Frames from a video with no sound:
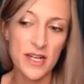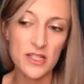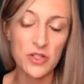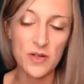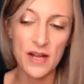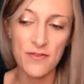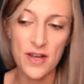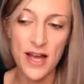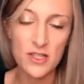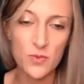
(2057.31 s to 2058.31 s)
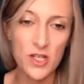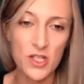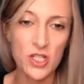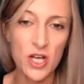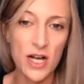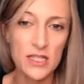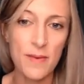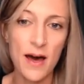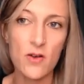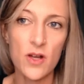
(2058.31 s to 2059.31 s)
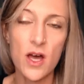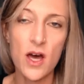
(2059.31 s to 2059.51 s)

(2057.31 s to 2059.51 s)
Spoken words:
yesterday for next week, she talks about,